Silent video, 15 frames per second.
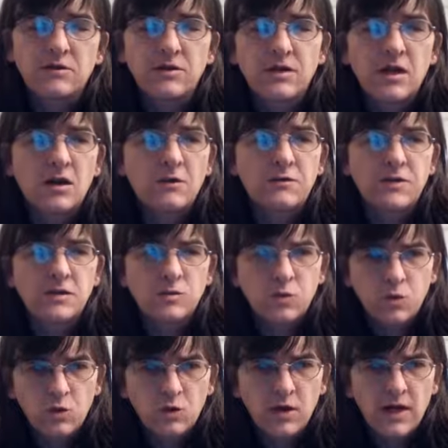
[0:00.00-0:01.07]
a massive
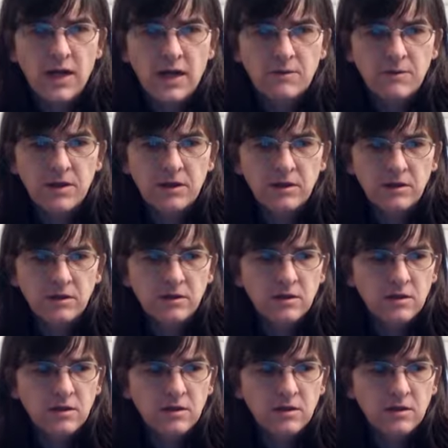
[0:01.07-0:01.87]
elephant, and